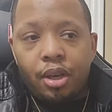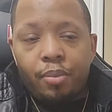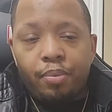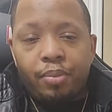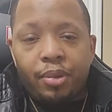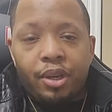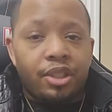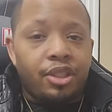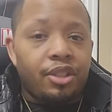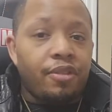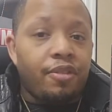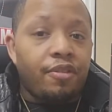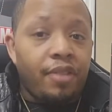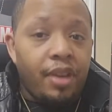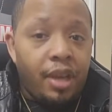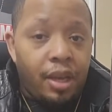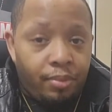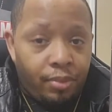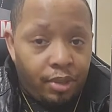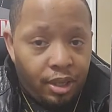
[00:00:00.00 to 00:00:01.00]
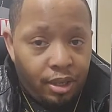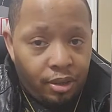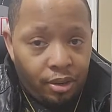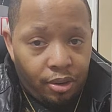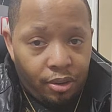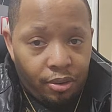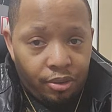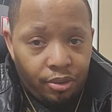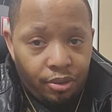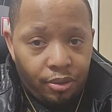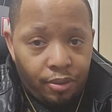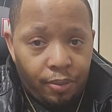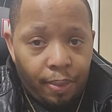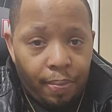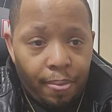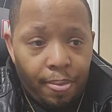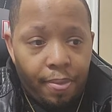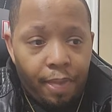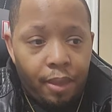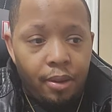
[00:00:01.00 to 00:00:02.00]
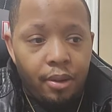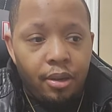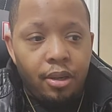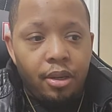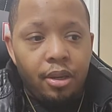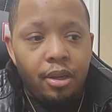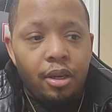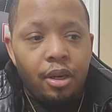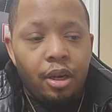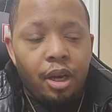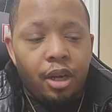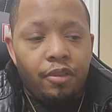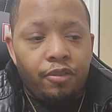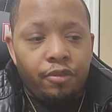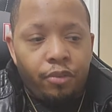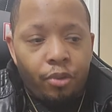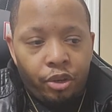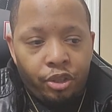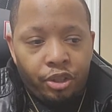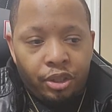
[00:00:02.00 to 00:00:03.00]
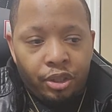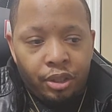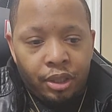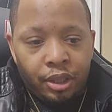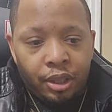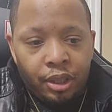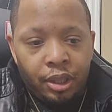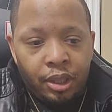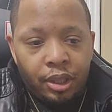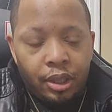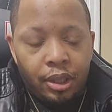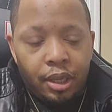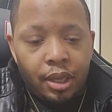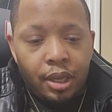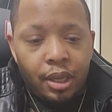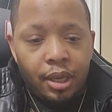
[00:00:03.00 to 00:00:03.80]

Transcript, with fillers: but it's a family curse. Unfortunately,